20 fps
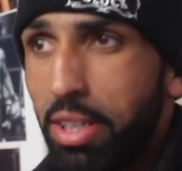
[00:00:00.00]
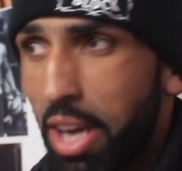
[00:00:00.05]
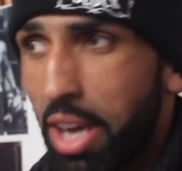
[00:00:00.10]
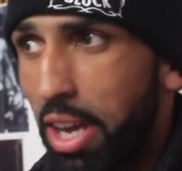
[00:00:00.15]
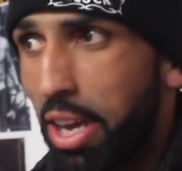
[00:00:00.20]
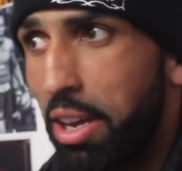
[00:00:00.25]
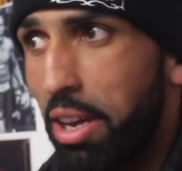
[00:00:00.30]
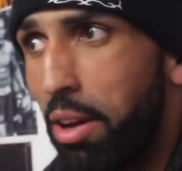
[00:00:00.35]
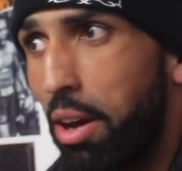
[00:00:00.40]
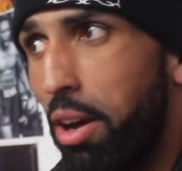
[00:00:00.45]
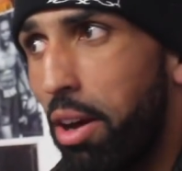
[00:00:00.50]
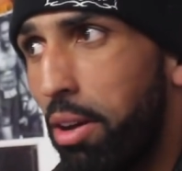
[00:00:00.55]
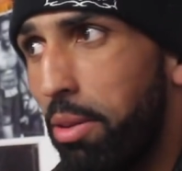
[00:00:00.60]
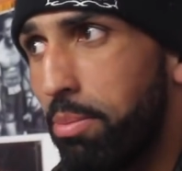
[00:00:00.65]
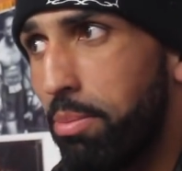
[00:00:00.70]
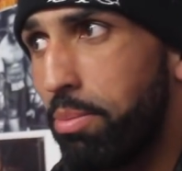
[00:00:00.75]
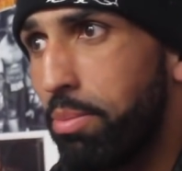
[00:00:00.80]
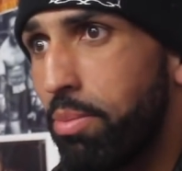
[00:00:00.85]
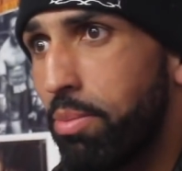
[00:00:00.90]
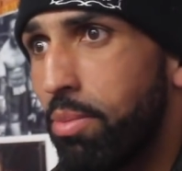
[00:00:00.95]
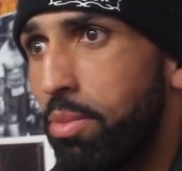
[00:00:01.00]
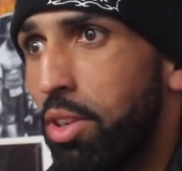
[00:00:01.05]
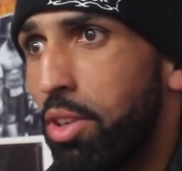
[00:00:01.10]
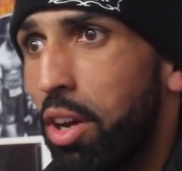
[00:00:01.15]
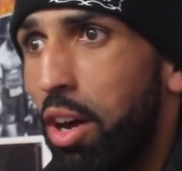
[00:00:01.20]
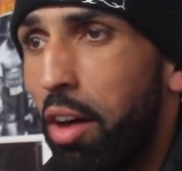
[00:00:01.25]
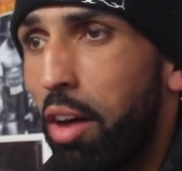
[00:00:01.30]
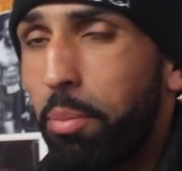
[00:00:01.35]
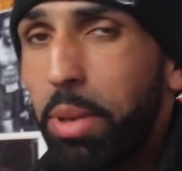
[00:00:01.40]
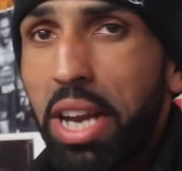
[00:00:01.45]
Yeah, yeah. Um,
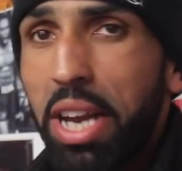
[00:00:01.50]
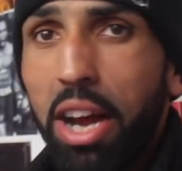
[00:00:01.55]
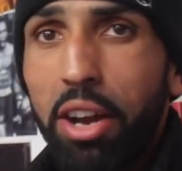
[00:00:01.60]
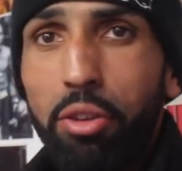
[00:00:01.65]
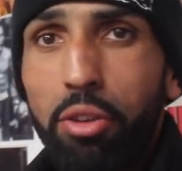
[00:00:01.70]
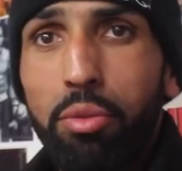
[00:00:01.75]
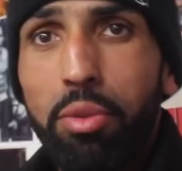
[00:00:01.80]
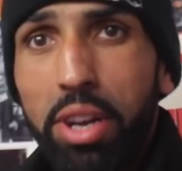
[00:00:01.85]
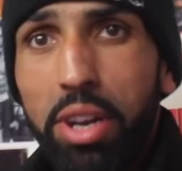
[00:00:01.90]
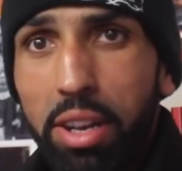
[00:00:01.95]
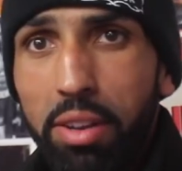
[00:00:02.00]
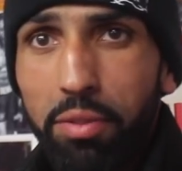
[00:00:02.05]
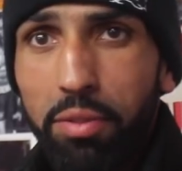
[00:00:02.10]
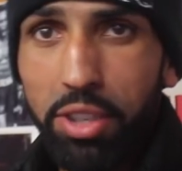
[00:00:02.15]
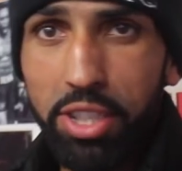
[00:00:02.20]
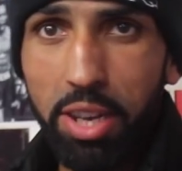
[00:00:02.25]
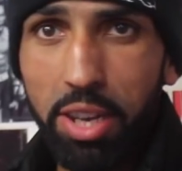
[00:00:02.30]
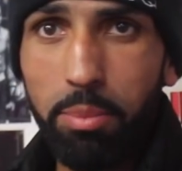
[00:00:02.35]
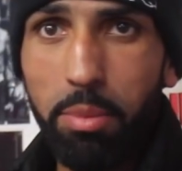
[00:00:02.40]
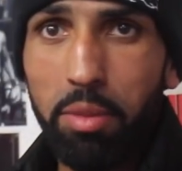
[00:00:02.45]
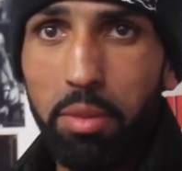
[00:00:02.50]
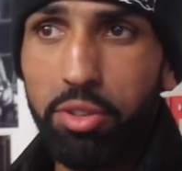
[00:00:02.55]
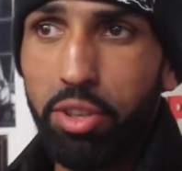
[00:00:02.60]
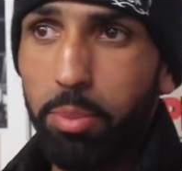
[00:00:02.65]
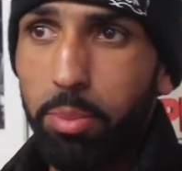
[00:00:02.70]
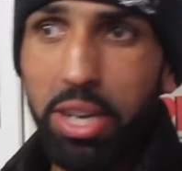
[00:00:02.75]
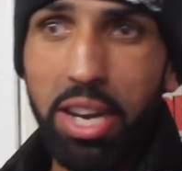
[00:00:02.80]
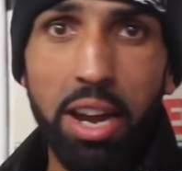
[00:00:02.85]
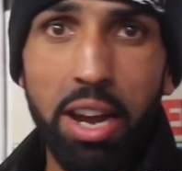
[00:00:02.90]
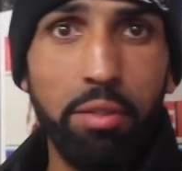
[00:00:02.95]
I've been out of the ring for 10 months.
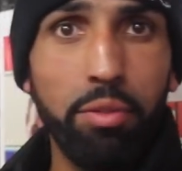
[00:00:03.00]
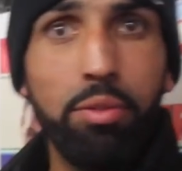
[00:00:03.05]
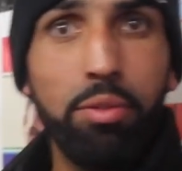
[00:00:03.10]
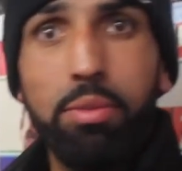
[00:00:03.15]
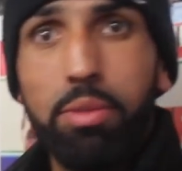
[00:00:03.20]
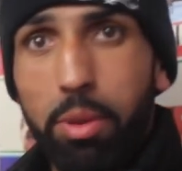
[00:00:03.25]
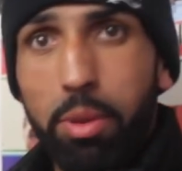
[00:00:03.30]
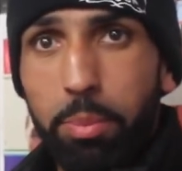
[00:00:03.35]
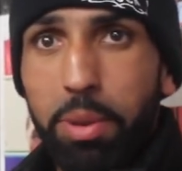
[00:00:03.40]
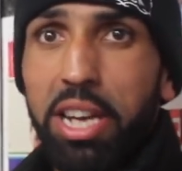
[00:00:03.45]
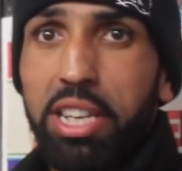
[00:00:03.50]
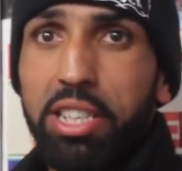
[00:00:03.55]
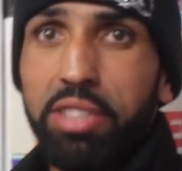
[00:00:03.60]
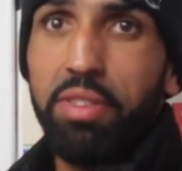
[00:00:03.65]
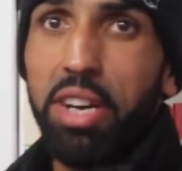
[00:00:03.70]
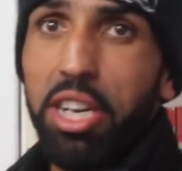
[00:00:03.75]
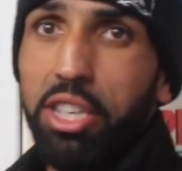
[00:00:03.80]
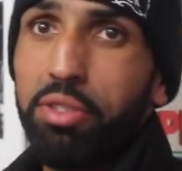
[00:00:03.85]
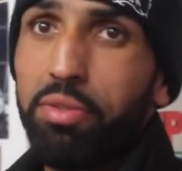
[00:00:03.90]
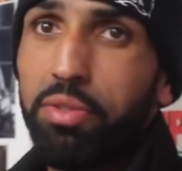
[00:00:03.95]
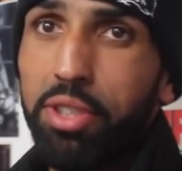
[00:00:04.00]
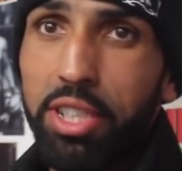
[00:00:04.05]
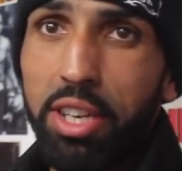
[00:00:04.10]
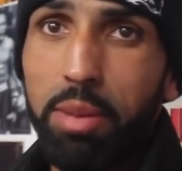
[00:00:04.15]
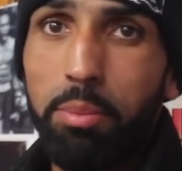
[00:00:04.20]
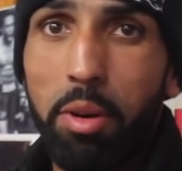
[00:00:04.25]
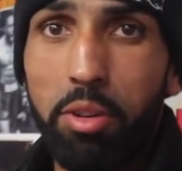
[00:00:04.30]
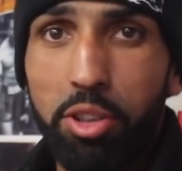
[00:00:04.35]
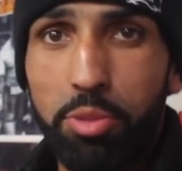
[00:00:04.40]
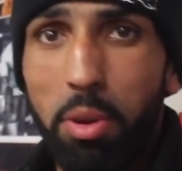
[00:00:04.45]
I've been out of competitive action for
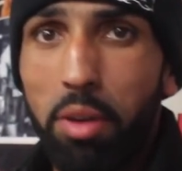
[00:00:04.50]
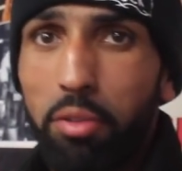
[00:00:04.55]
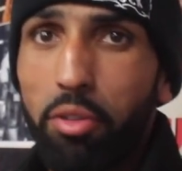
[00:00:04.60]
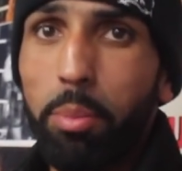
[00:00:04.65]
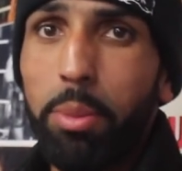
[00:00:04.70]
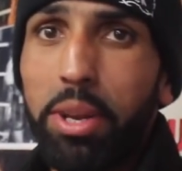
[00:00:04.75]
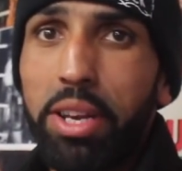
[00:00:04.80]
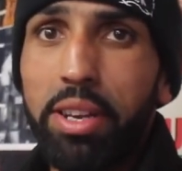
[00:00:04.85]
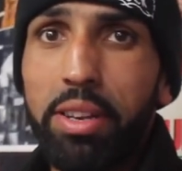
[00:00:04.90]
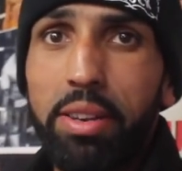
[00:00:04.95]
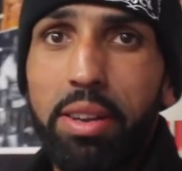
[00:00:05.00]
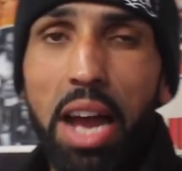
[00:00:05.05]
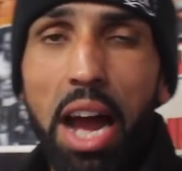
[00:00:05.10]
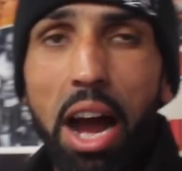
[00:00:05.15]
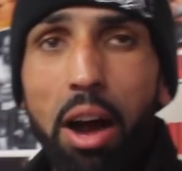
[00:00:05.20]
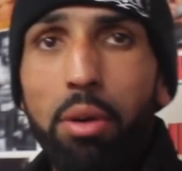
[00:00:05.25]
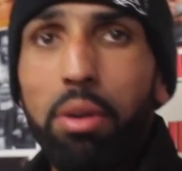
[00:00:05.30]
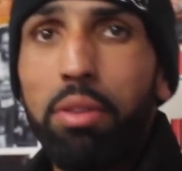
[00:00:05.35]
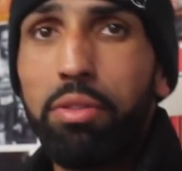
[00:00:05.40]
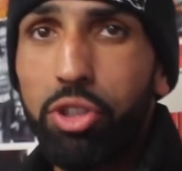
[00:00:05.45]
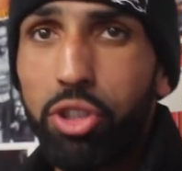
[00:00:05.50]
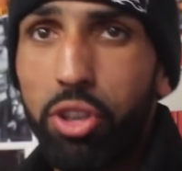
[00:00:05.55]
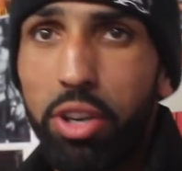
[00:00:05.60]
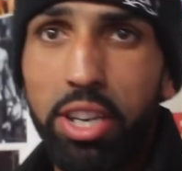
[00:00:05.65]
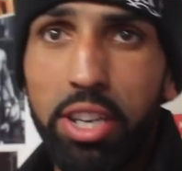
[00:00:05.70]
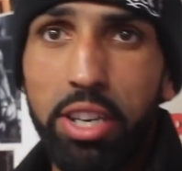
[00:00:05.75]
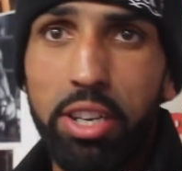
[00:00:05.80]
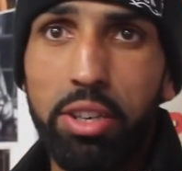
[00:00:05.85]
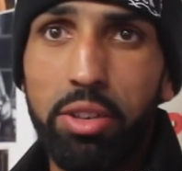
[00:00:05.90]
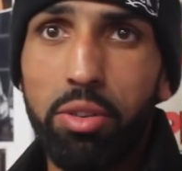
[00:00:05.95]
10 months, but I've not been out of
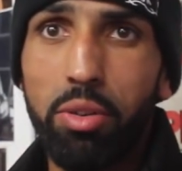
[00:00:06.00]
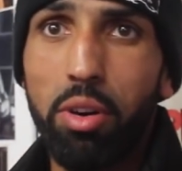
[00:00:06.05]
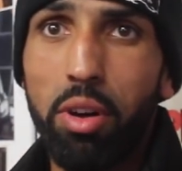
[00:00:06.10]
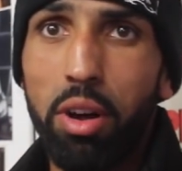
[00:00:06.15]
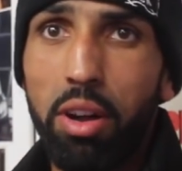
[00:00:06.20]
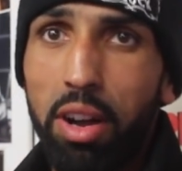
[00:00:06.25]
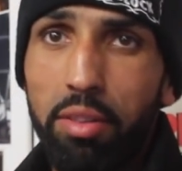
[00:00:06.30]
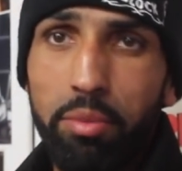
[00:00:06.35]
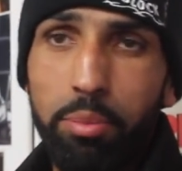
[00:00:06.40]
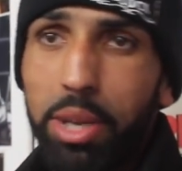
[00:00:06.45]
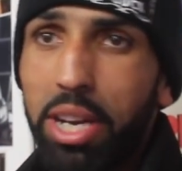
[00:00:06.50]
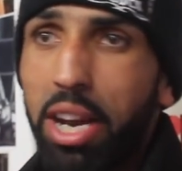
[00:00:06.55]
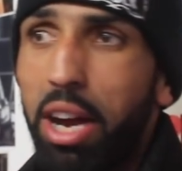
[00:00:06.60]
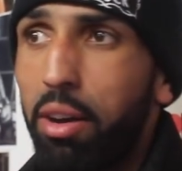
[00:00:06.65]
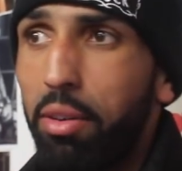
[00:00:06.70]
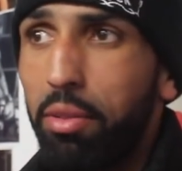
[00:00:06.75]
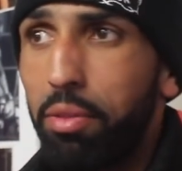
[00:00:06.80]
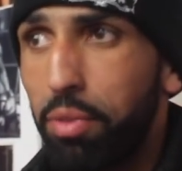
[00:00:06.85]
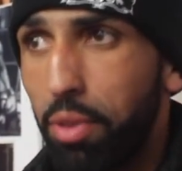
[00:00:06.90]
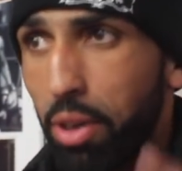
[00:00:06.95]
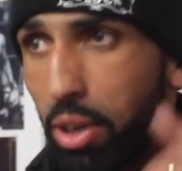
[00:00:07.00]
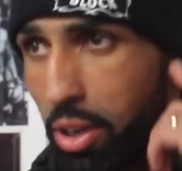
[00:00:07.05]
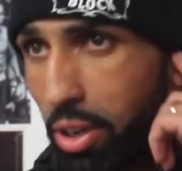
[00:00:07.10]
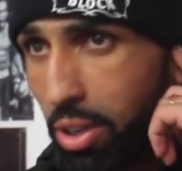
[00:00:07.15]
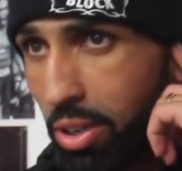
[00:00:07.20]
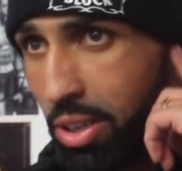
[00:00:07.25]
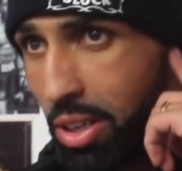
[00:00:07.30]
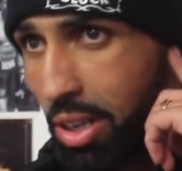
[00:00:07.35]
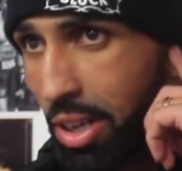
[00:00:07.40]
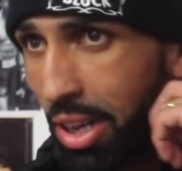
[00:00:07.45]
training or I haven't been out of,
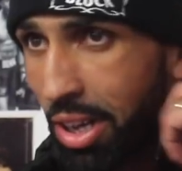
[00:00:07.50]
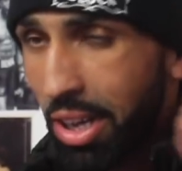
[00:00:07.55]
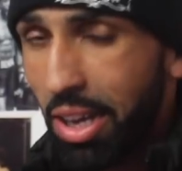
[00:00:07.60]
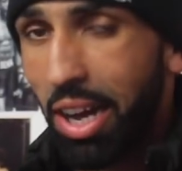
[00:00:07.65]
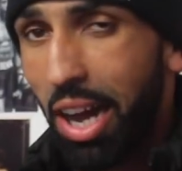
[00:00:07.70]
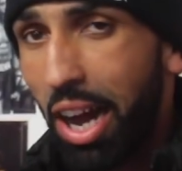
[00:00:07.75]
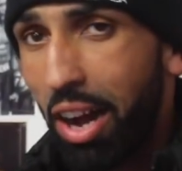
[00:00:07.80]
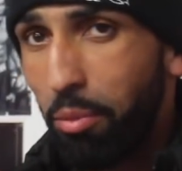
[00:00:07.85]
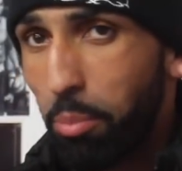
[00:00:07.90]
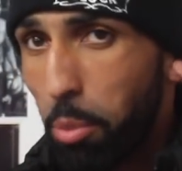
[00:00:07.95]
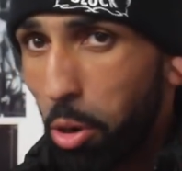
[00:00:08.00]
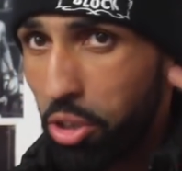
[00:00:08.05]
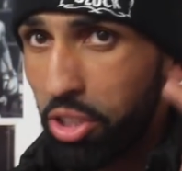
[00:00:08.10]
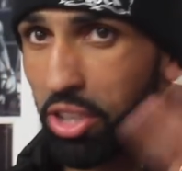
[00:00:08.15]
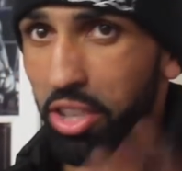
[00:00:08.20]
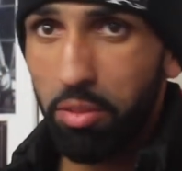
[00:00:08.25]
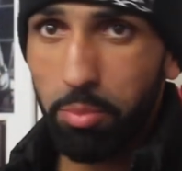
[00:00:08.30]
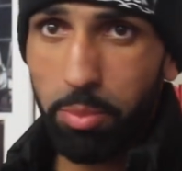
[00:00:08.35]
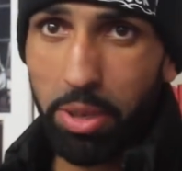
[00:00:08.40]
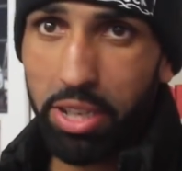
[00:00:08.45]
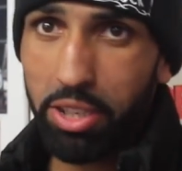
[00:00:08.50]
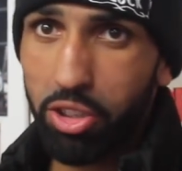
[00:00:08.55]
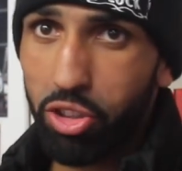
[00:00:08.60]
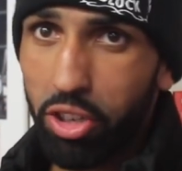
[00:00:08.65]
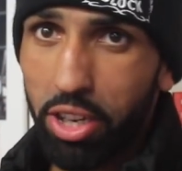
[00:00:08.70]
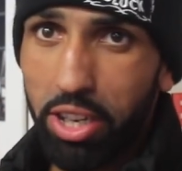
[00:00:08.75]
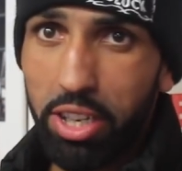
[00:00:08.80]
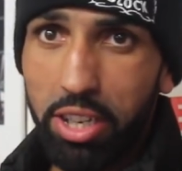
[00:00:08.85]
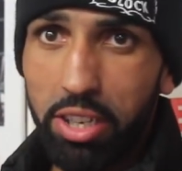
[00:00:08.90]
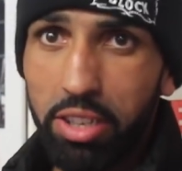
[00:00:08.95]
uh, out of boxing. I've been
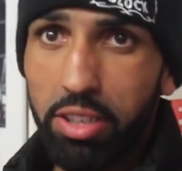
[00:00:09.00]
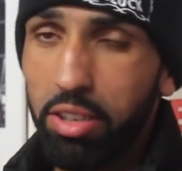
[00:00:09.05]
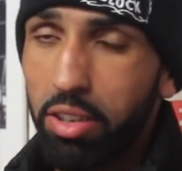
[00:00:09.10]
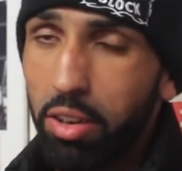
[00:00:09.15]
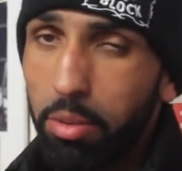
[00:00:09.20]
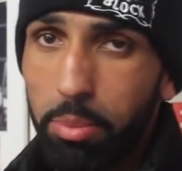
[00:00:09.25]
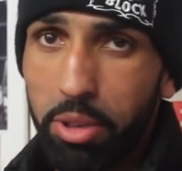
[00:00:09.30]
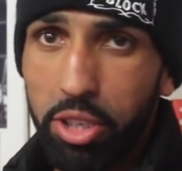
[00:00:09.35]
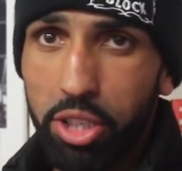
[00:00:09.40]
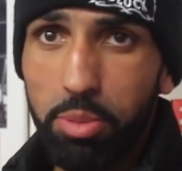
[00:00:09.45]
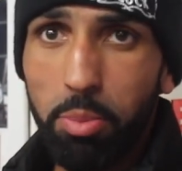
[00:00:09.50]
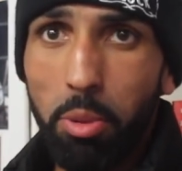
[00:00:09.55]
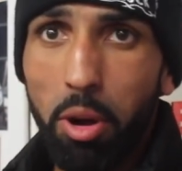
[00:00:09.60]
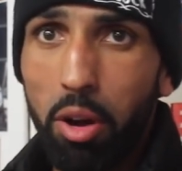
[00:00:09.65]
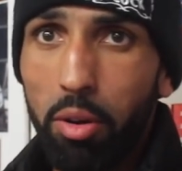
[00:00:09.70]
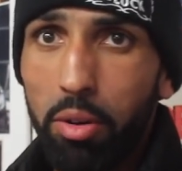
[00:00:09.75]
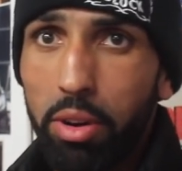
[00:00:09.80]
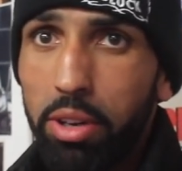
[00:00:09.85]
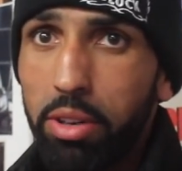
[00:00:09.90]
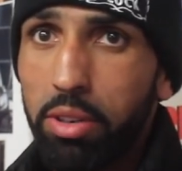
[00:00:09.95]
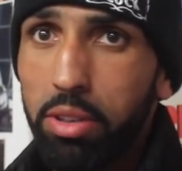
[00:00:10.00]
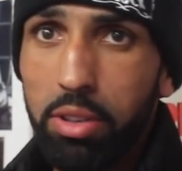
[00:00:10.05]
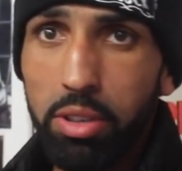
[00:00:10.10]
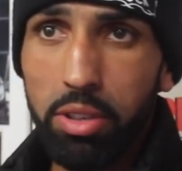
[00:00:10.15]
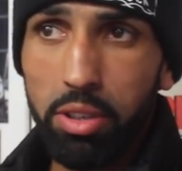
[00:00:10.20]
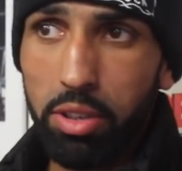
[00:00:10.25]
training, been sparring.